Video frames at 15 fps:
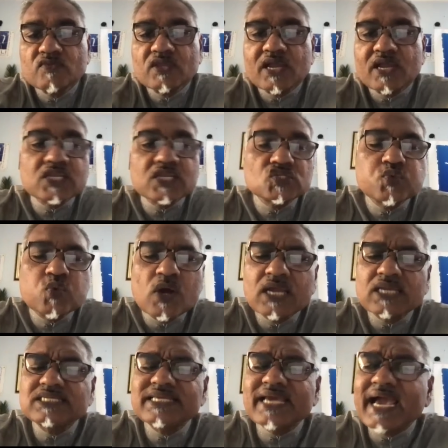I just
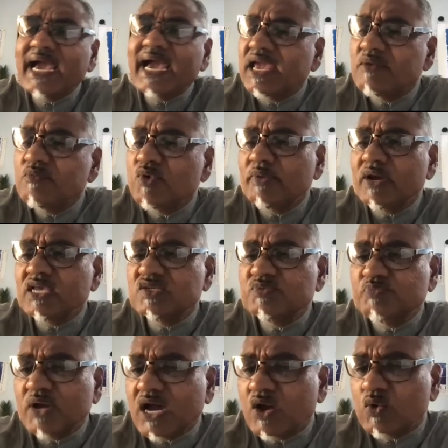want time with my
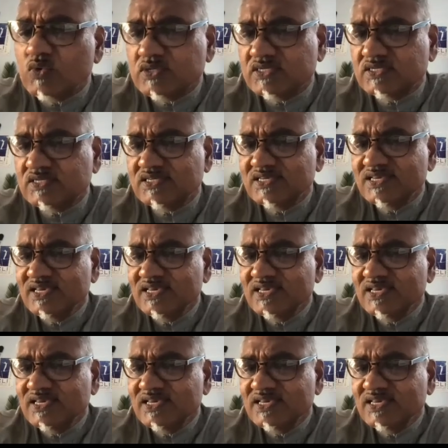spouse.